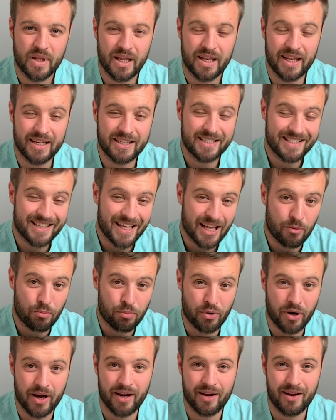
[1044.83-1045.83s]
and let's
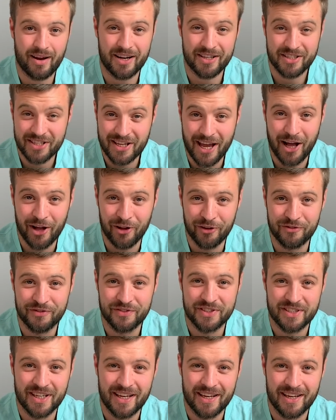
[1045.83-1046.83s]
celebrate
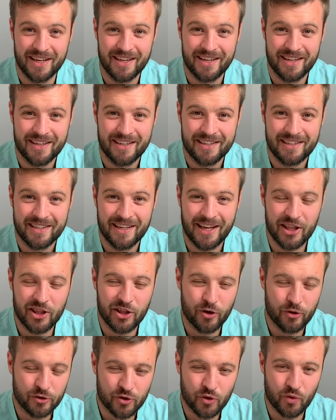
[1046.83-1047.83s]
ourselves
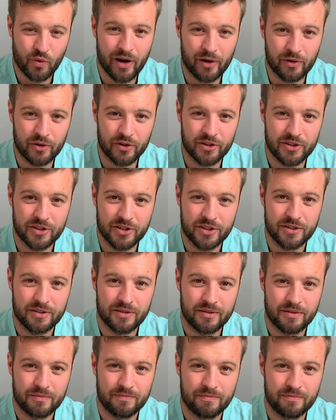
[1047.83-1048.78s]
and those around us.